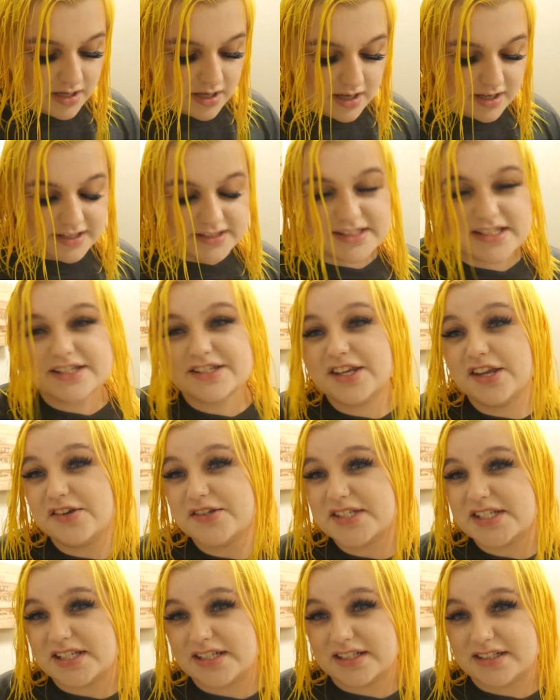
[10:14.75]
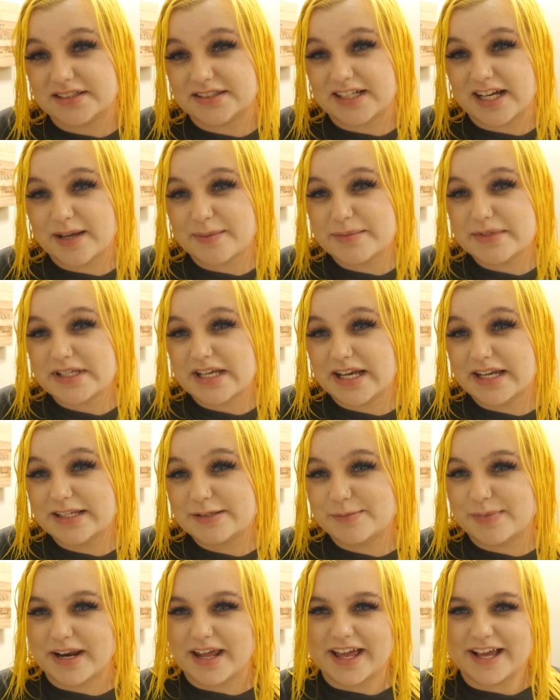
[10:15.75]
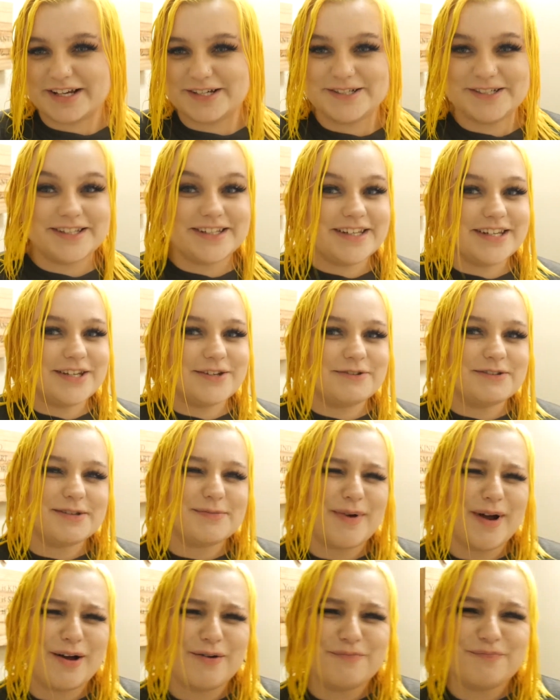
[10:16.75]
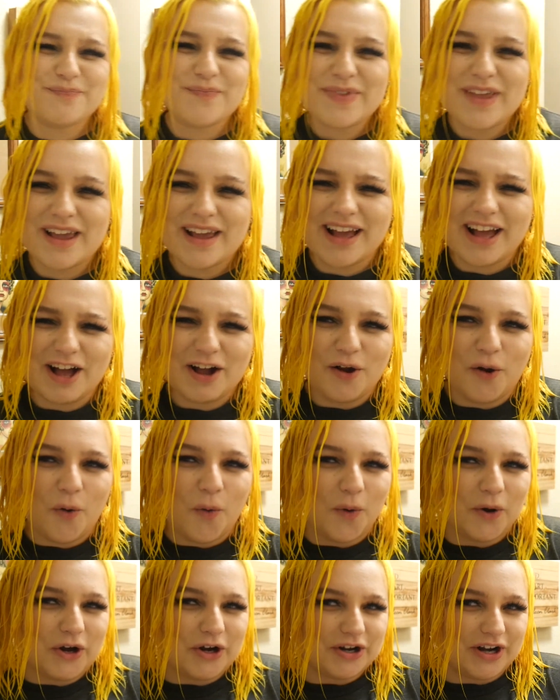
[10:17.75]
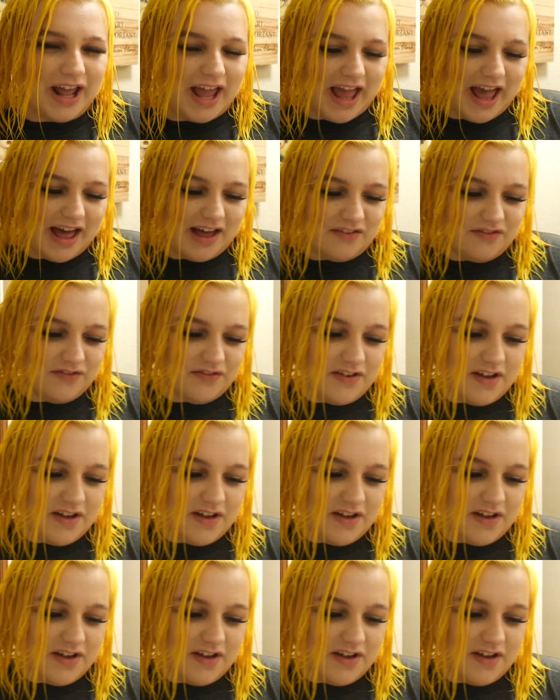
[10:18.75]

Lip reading: It says to use a dime size, but I actually use about 1.25.